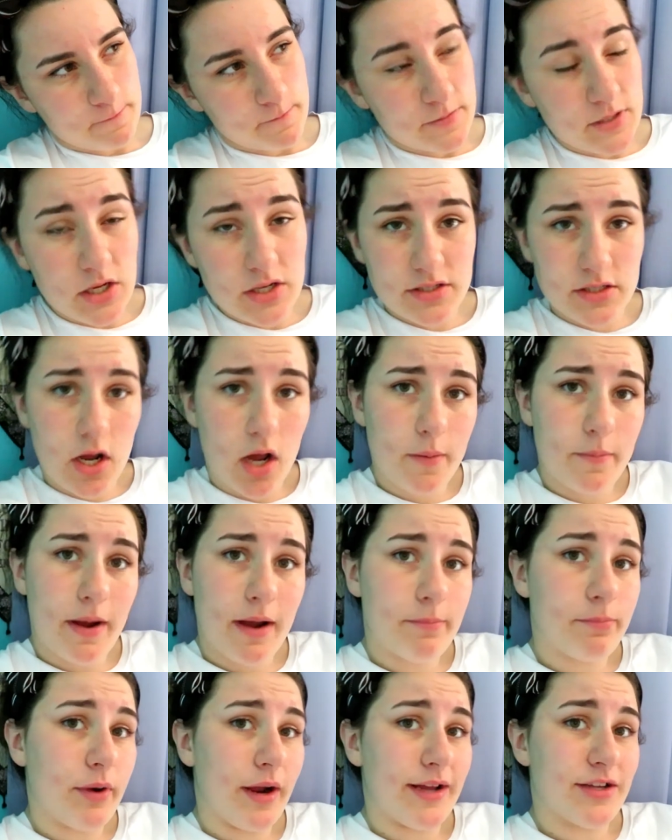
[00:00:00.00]
Because no,
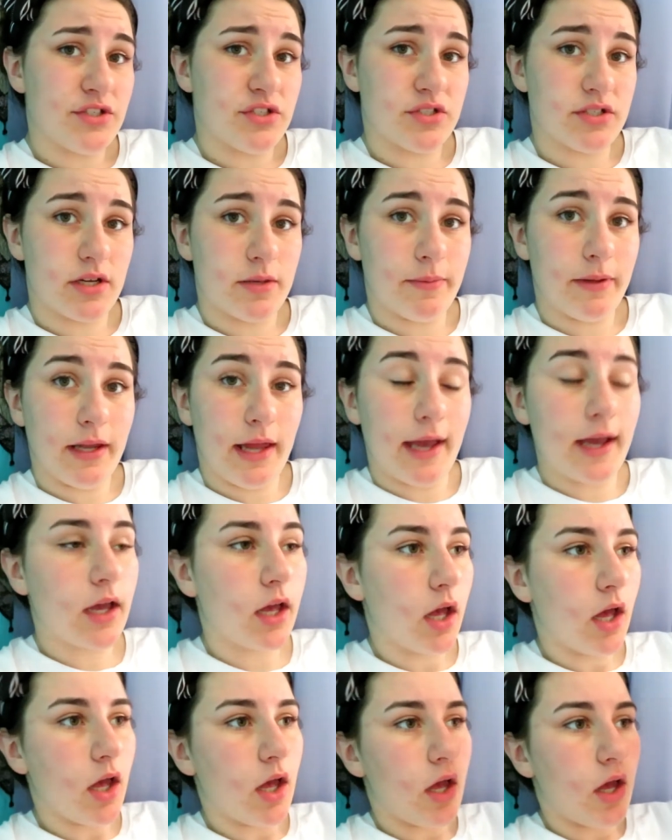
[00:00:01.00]
my brain is just going to be like,
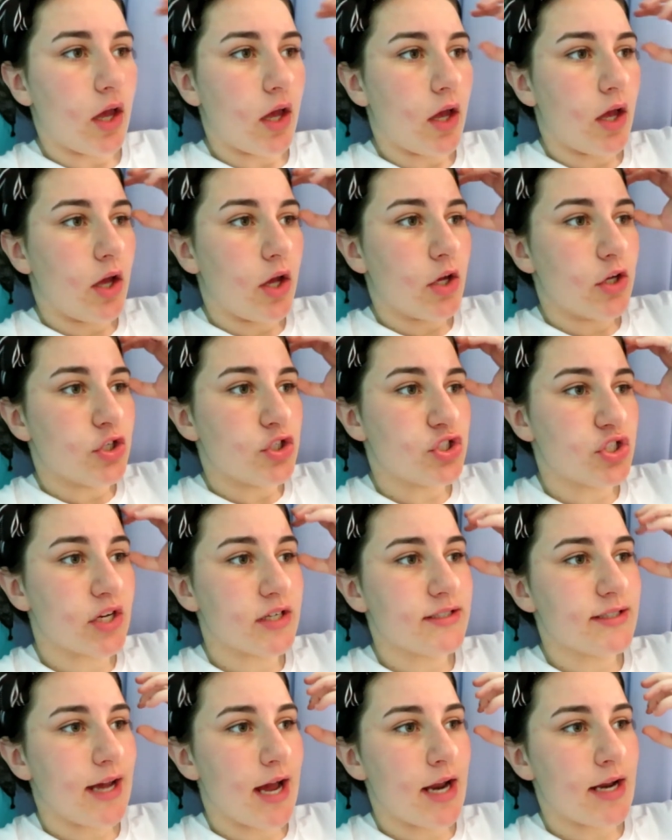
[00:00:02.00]

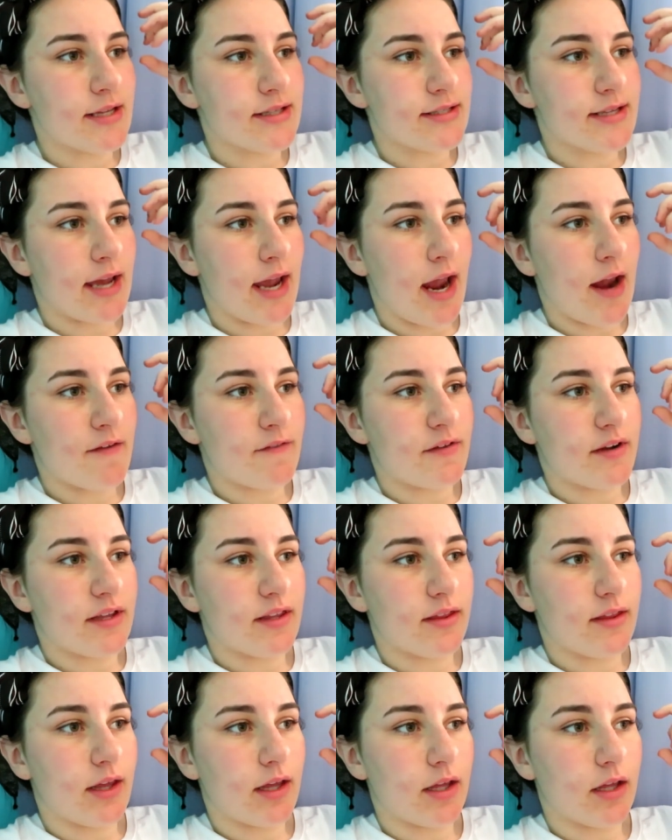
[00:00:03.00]
shut down and say
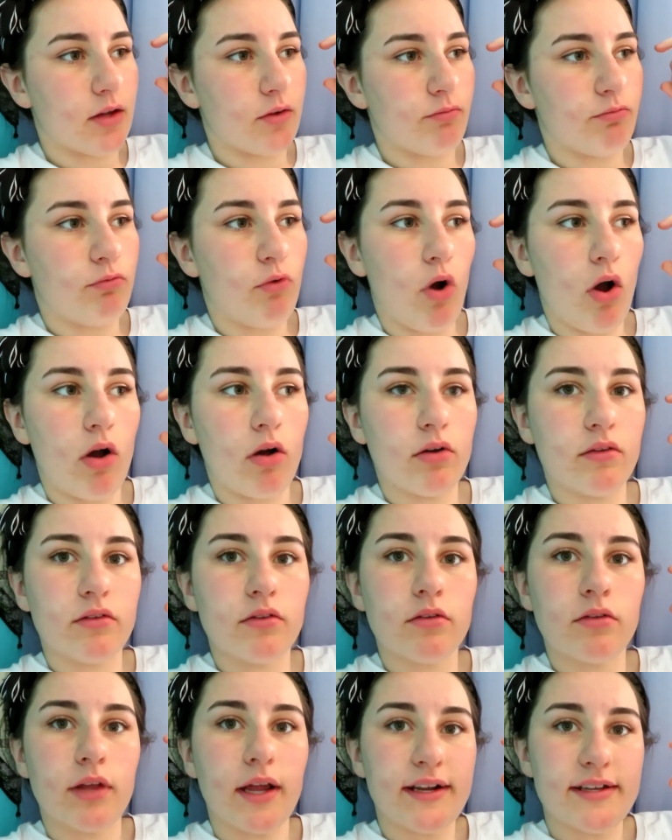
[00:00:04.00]
everything
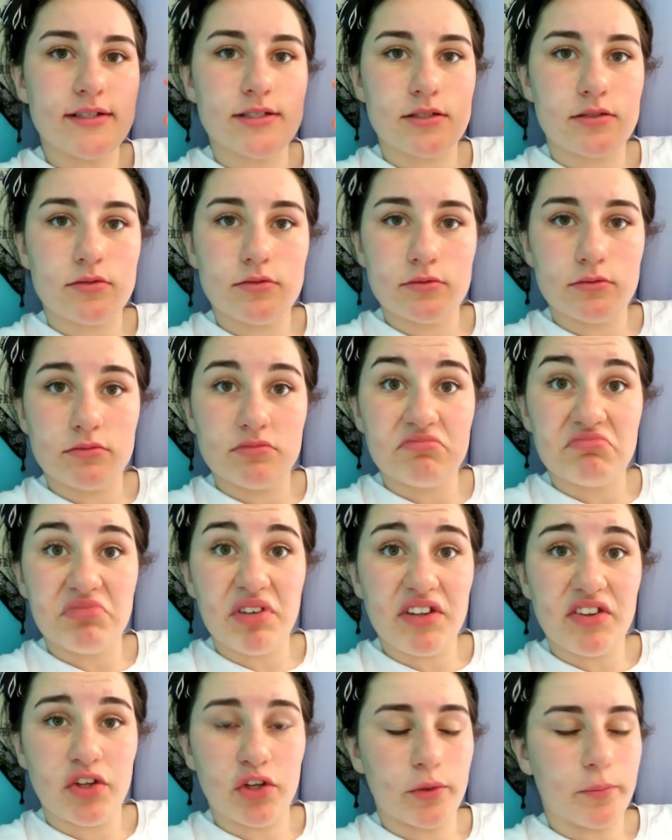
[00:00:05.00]
wrong that is
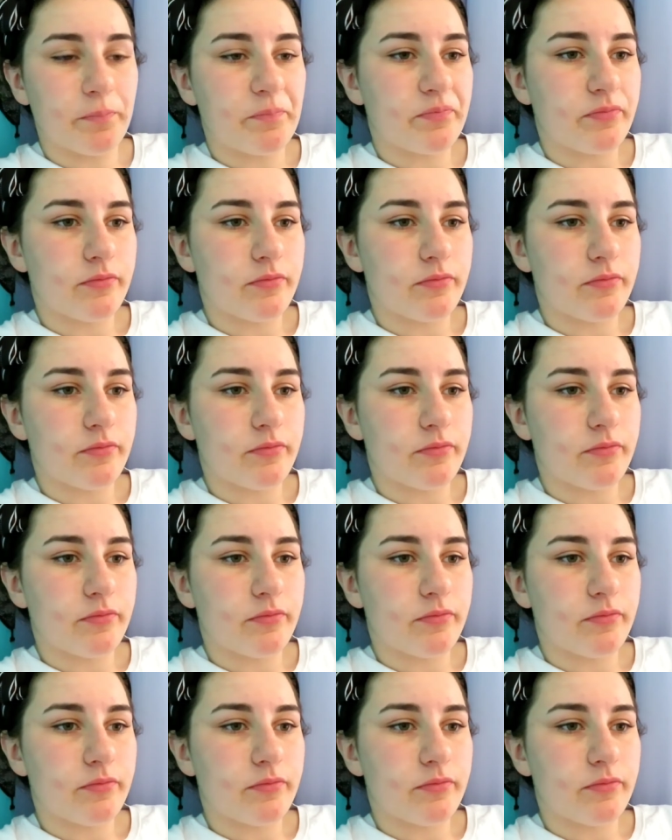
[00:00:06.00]
with you.